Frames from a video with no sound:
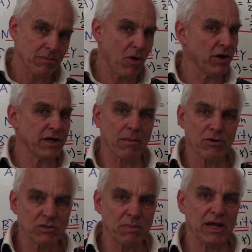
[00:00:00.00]

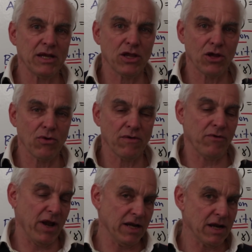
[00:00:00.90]
polynumbers P and Q, and
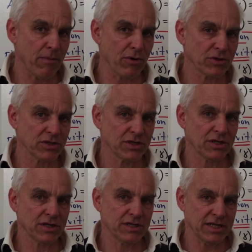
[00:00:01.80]
for any numbers
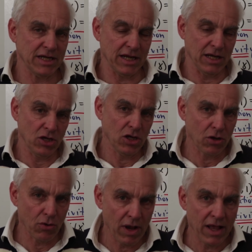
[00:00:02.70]
T and
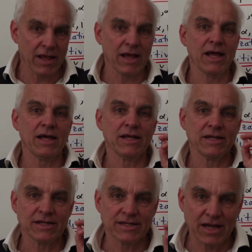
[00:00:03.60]
U,
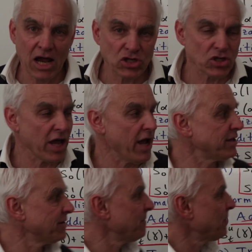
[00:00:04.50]
such that